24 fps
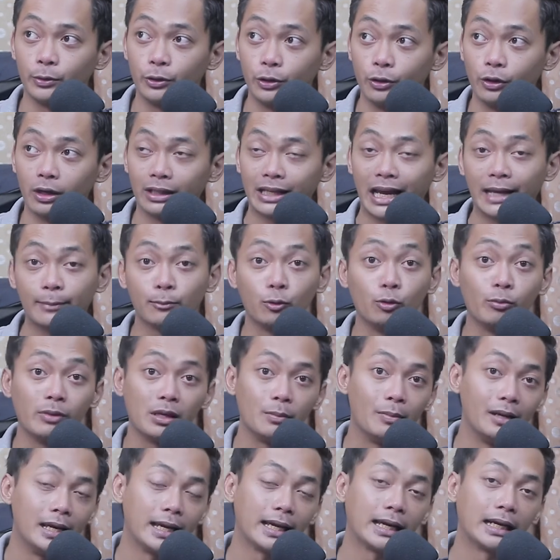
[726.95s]
You do not, kahit
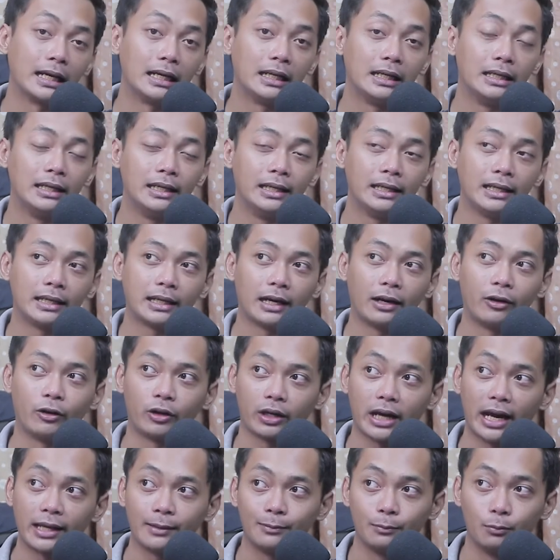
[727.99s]
bumibili ka,
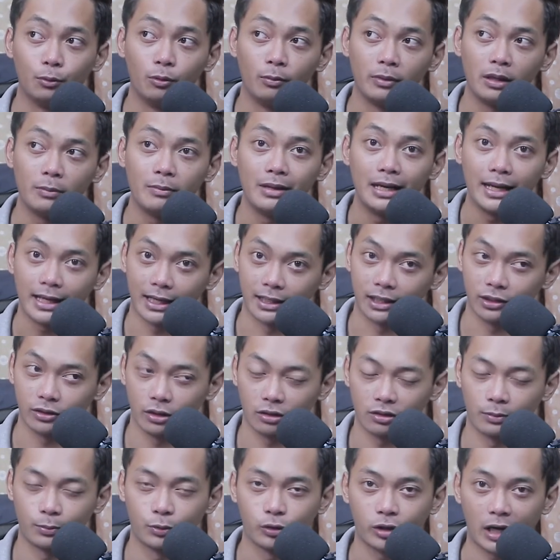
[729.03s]

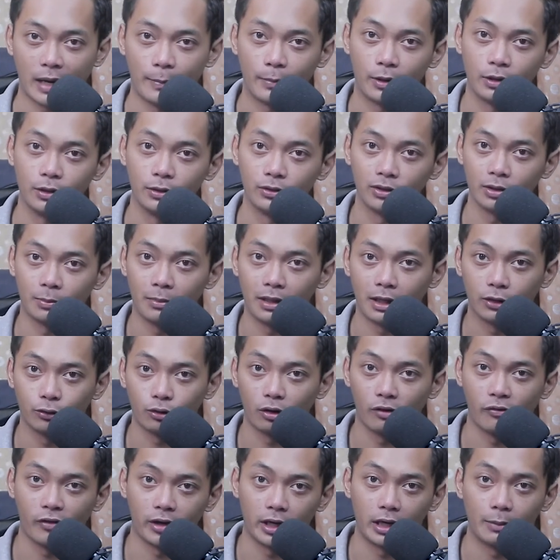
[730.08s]
nagsasubscribe ka dun sa mga
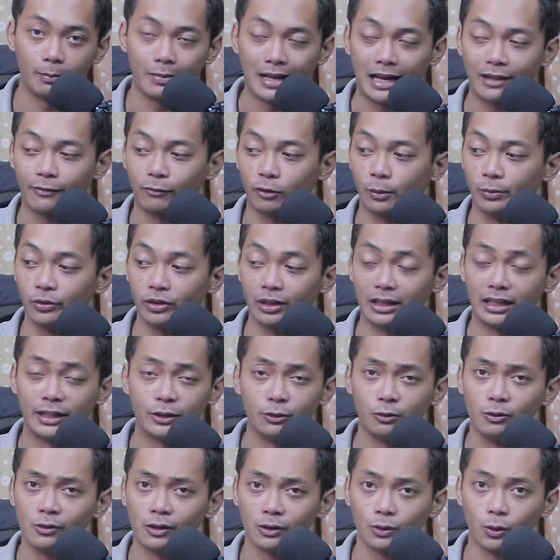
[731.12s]
software and platforms nila,
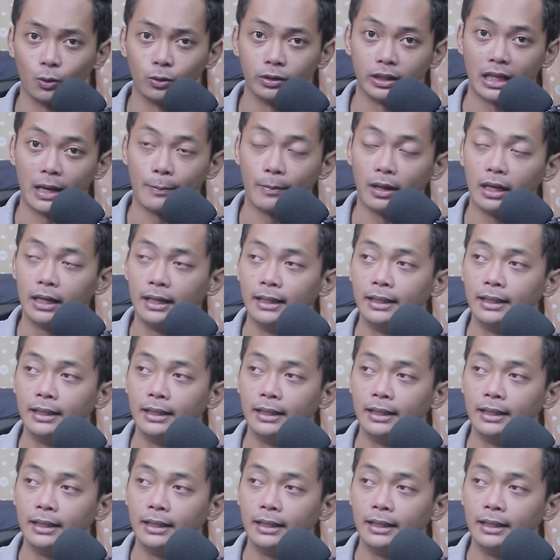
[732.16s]
you do not own them.